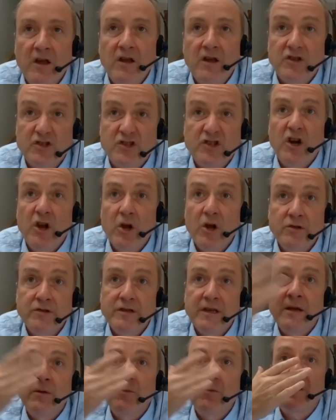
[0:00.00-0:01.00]

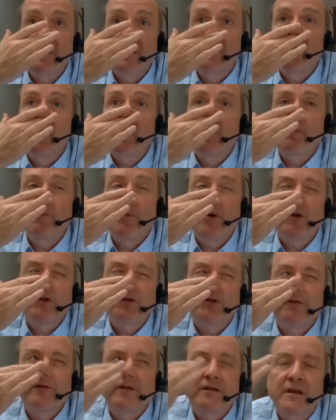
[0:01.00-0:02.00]
disclosing within the
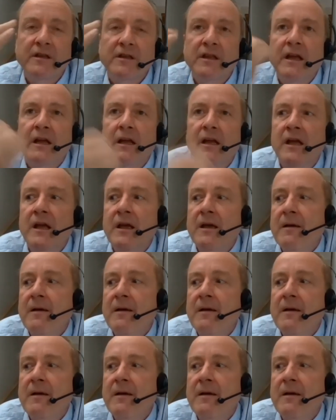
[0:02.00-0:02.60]
post office, I think,